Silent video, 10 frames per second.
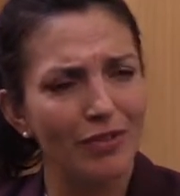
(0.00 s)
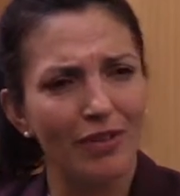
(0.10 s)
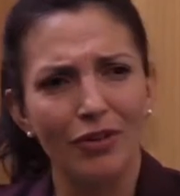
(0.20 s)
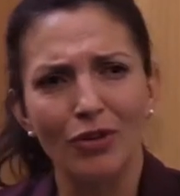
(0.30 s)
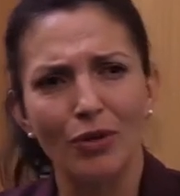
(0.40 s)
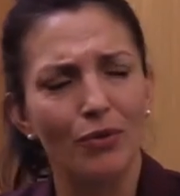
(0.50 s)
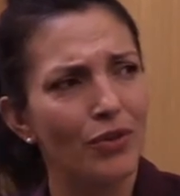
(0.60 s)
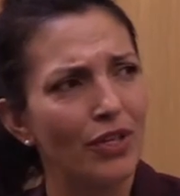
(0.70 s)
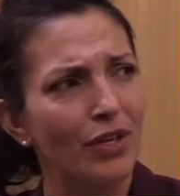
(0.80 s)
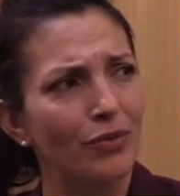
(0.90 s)
little
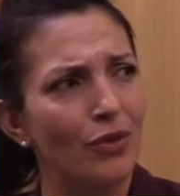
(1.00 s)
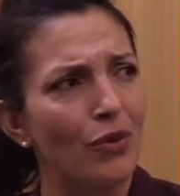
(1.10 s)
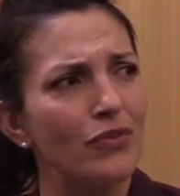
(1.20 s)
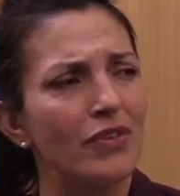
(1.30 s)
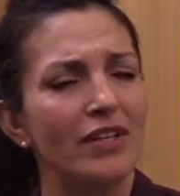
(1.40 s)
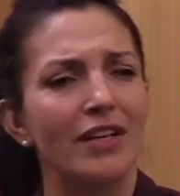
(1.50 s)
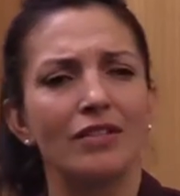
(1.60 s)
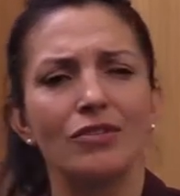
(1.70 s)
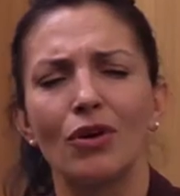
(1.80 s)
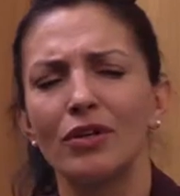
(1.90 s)
clothing on those
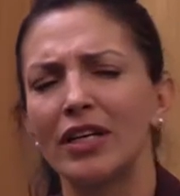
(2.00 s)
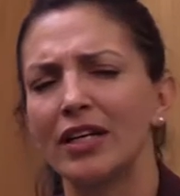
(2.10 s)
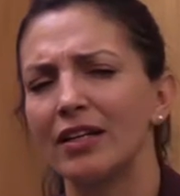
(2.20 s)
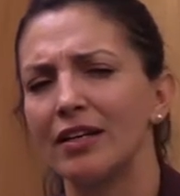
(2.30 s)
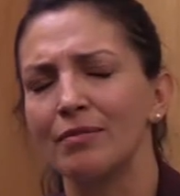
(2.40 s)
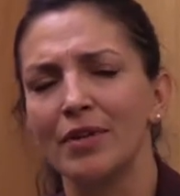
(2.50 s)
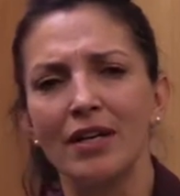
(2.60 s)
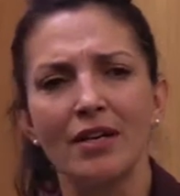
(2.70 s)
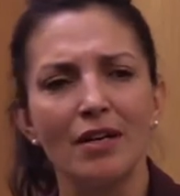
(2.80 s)
and talking and